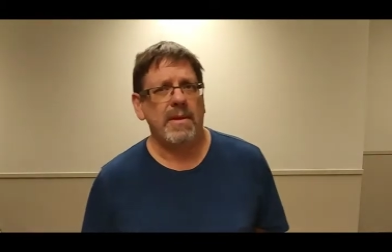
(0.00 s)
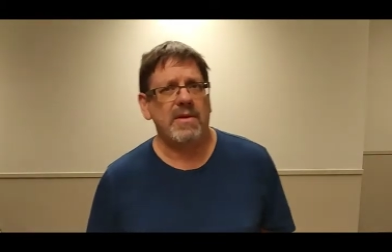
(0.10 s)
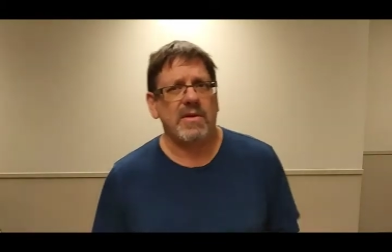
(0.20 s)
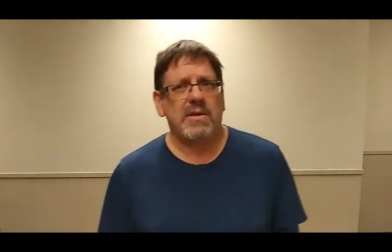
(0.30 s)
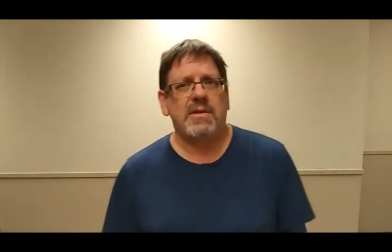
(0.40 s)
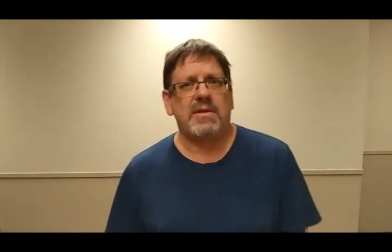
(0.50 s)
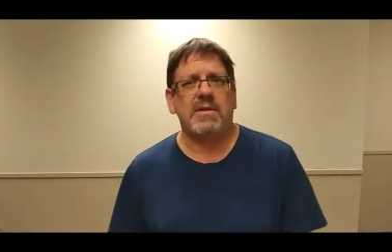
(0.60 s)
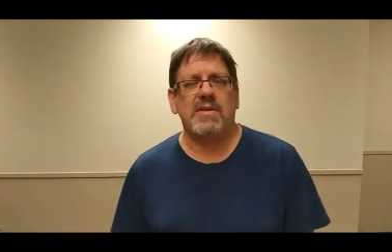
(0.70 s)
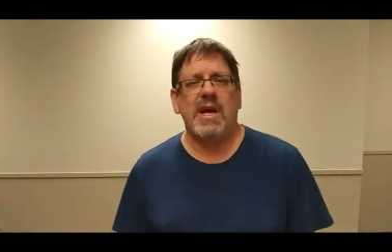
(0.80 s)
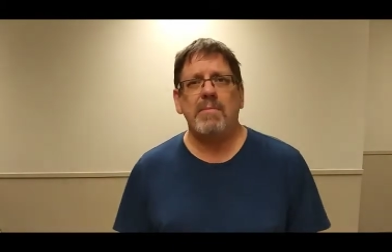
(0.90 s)
D-
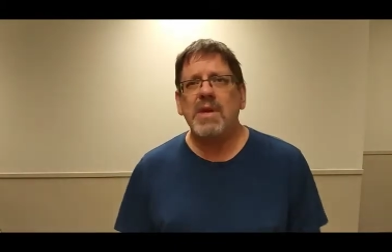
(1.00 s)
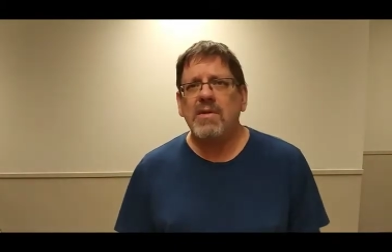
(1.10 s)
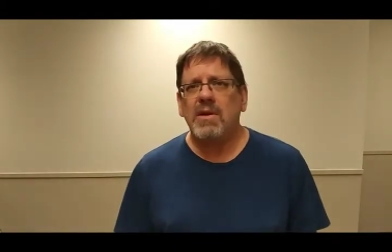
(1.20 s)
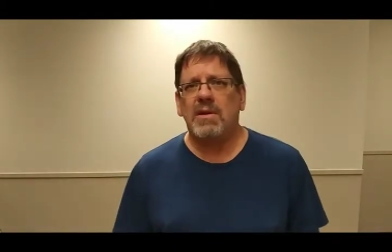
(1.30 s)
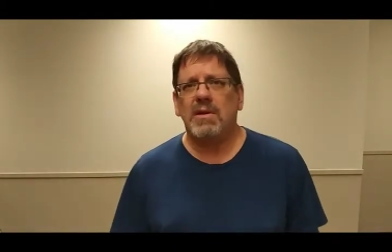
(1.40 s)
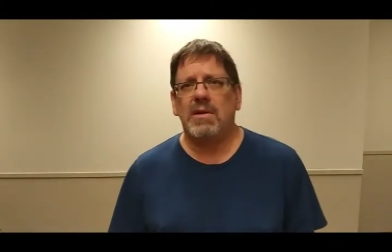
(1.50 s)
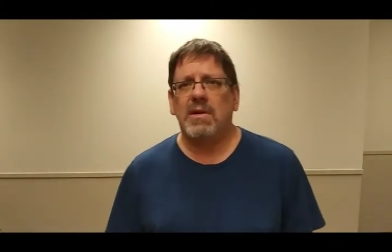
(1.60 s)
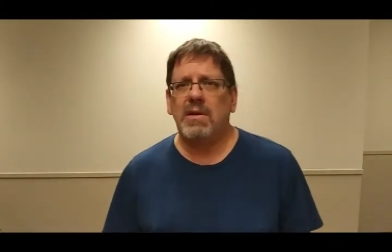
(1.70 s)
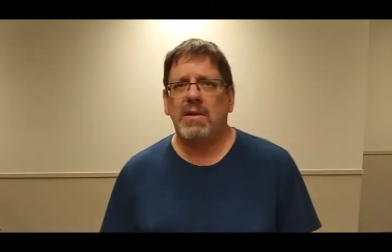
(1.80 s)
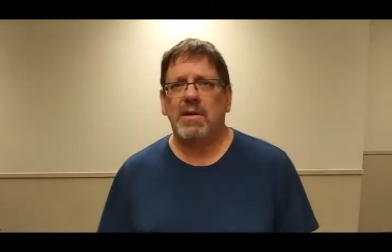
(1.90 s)
does that mean that
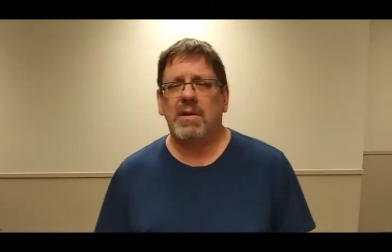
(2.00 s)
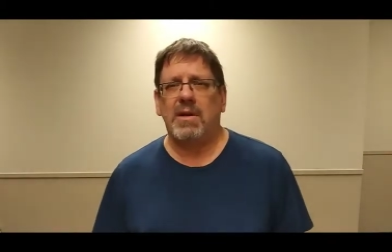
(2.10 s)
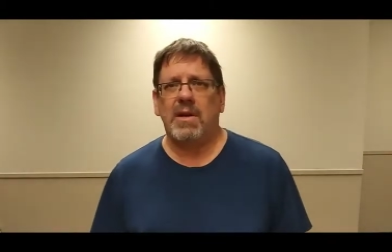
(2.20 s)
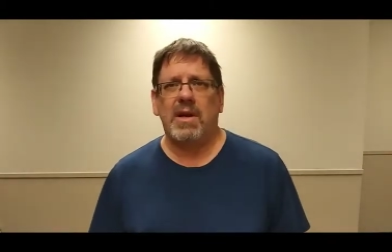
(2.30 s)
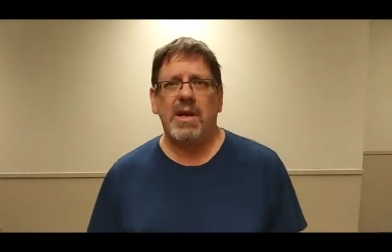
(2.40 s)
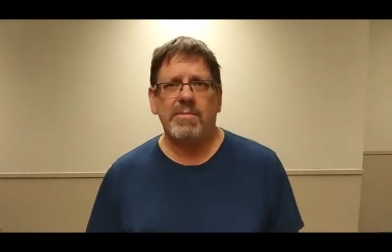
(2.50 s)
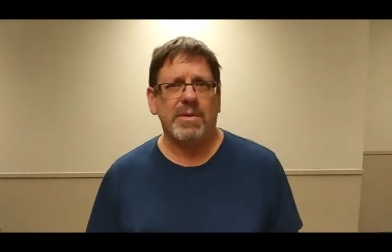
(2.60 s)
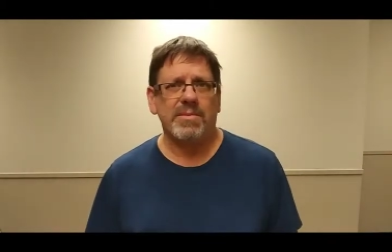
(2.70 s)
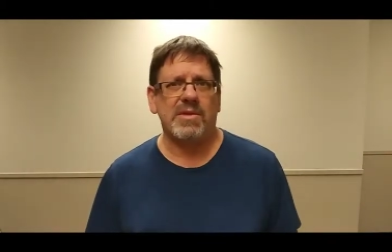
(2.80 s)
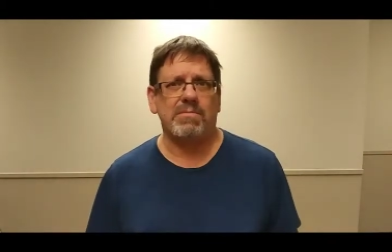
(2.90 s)

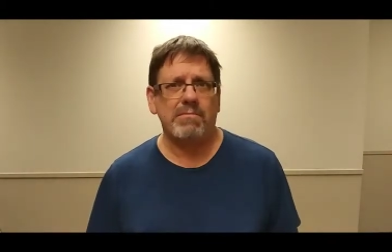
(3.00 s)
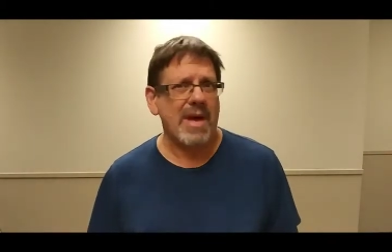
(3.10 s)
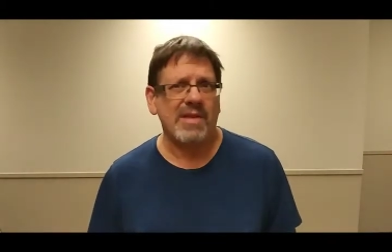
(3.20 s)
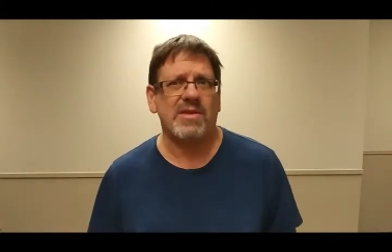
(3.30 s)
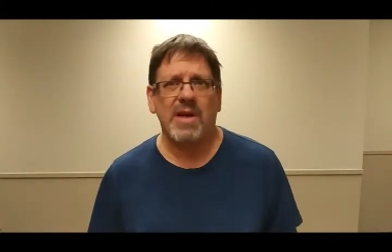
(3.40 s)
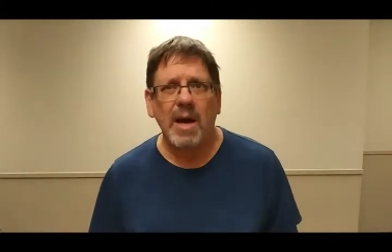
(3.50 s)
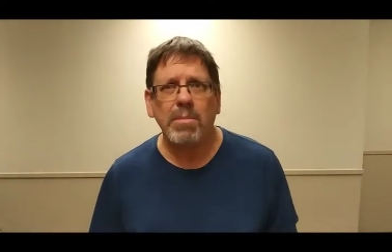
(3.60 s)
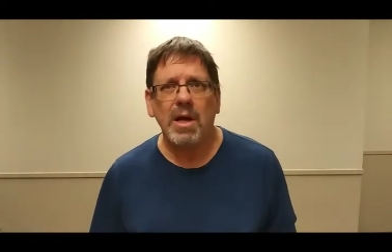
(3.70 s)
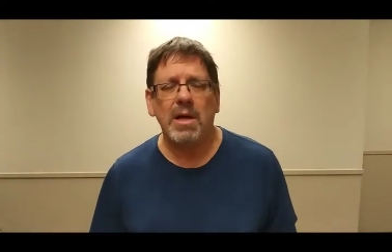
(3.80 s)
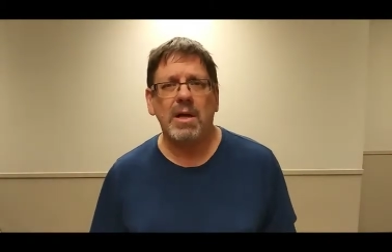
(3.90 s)
Abram's messed up?
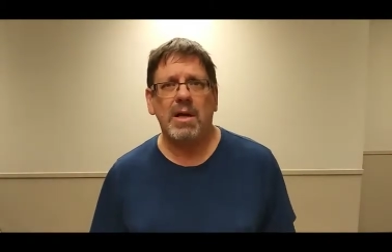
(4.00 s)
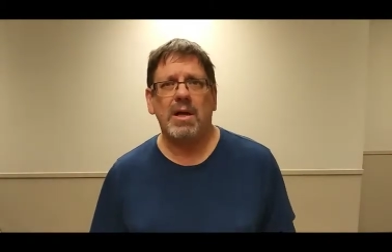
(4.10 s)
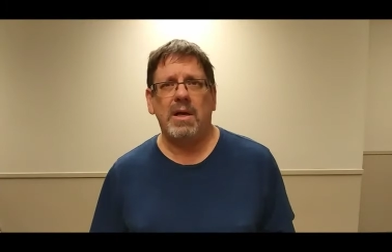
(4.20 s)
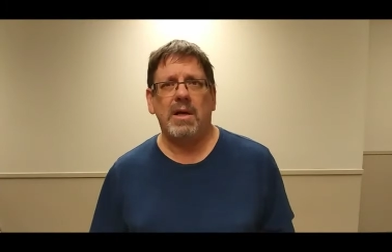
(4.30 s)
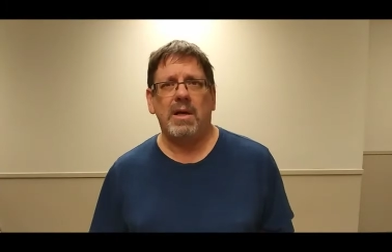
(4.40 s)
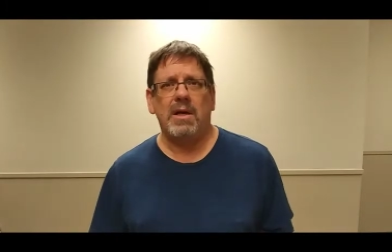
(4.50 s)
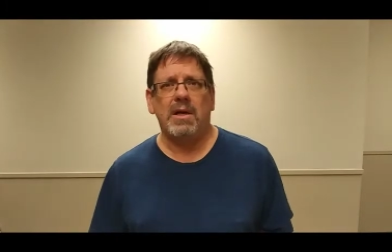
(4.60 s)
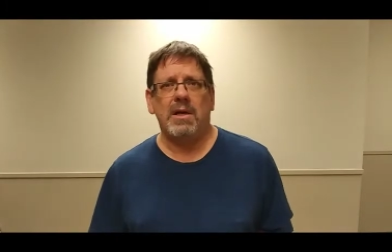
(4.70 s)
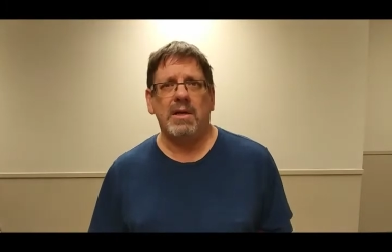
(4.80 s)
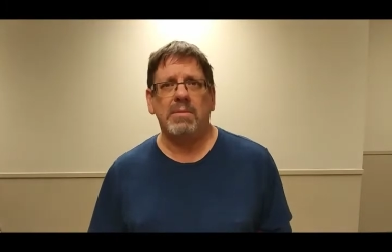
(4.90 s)

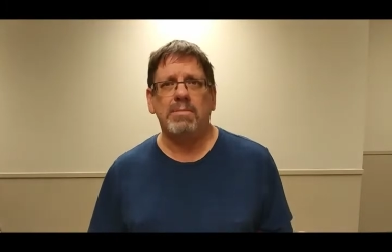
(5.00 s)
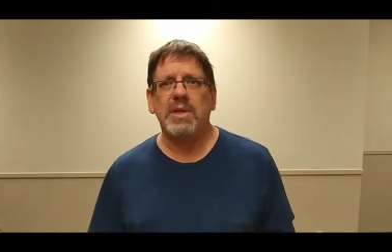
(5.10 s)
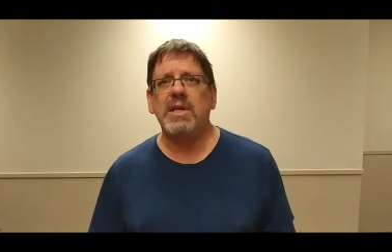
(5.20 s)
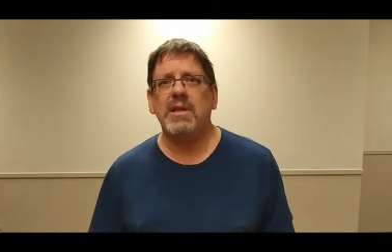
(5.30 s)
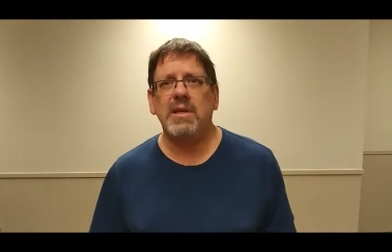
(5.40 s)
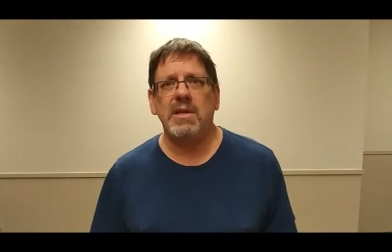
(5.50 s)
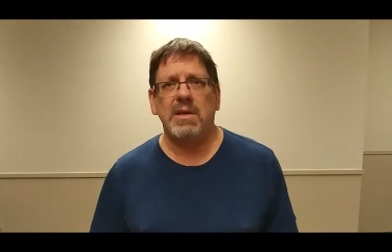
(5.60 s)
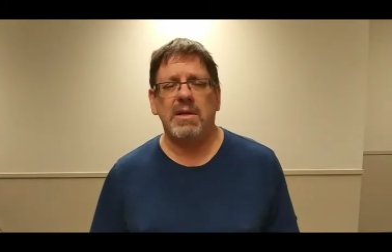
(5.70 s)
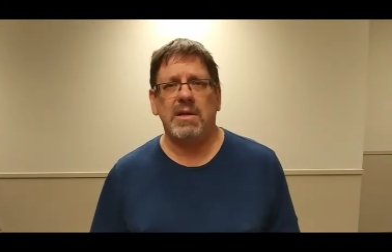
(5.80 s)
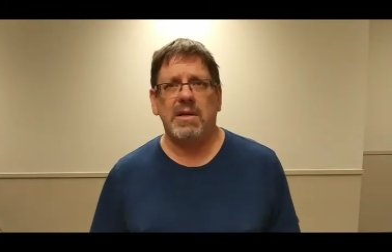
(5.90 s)
Completely
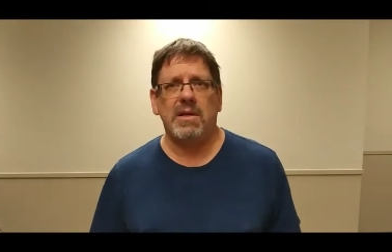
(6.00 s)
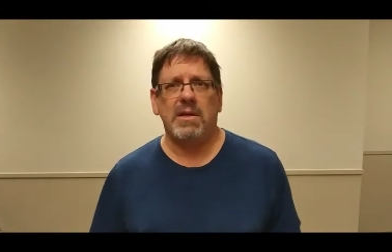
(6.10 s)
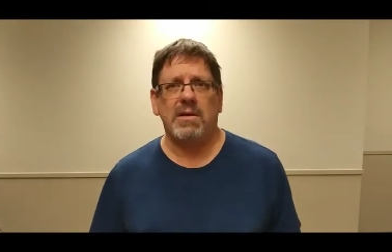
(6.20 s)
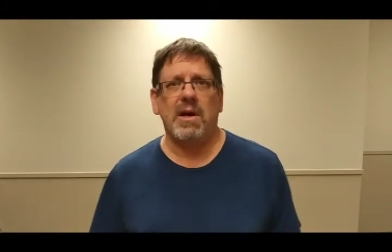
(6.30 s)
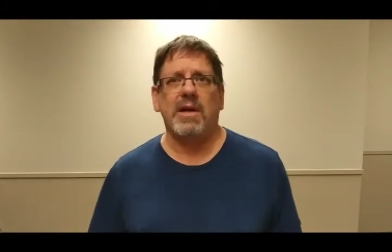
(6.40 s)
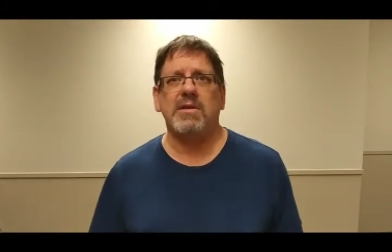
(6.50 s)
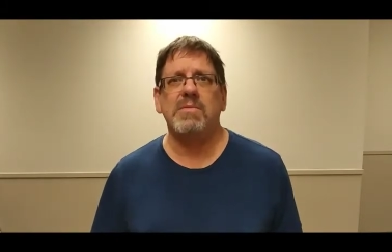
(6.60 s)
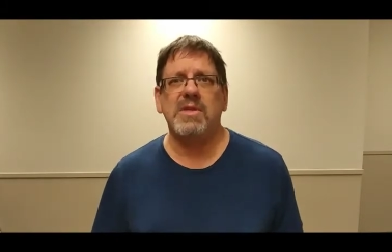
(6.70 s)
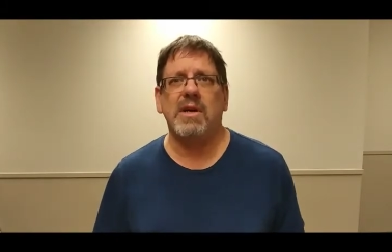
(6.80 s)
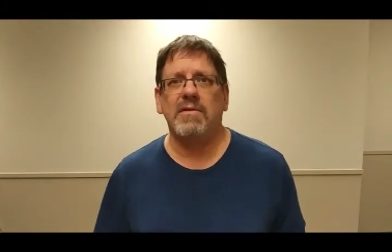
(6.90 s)
knocked
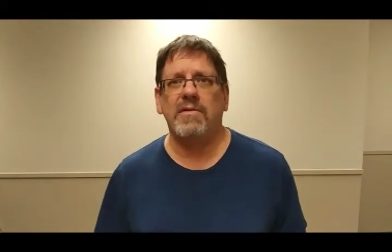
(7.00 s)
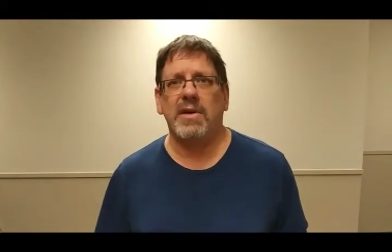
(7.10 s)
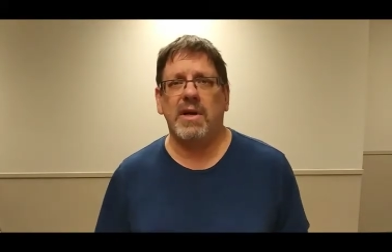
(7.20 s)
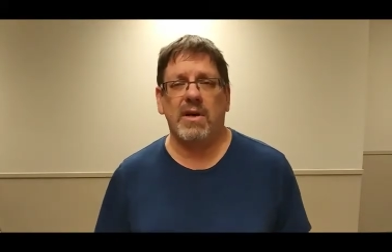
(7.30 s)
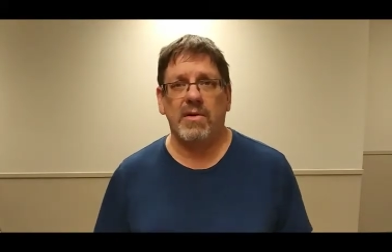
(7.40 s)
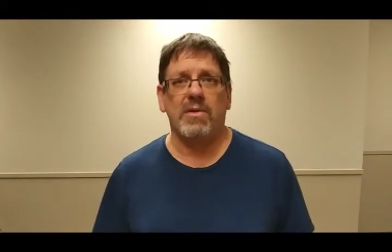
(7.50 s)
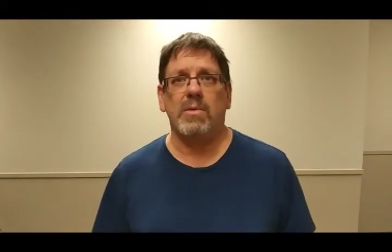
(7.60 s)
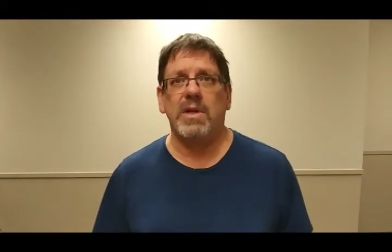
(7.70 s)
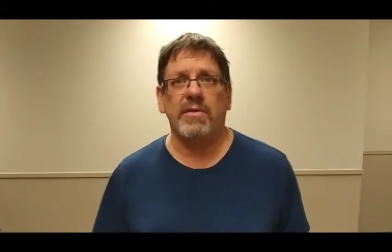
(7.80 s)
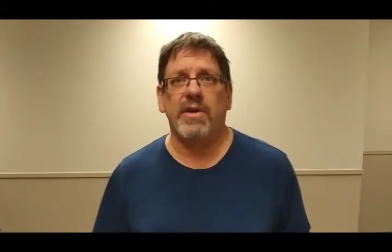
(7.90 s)
himself out of the
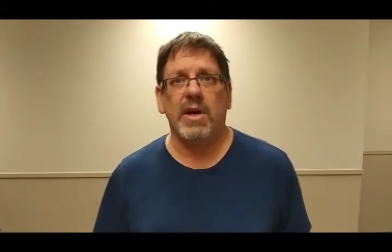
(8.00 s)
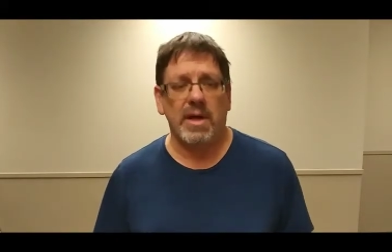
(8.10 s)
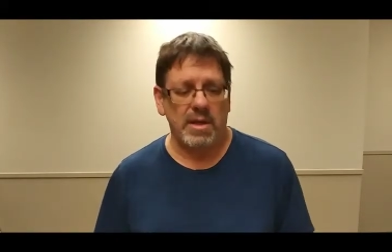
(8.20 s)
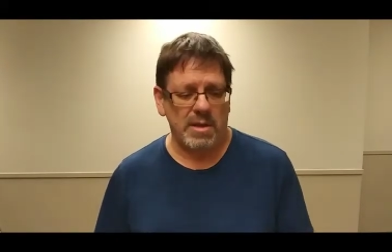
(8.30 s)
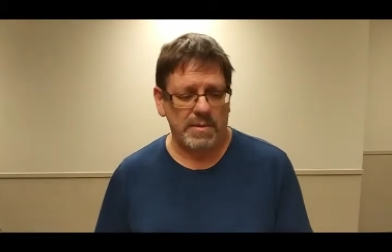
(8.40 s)
will of God?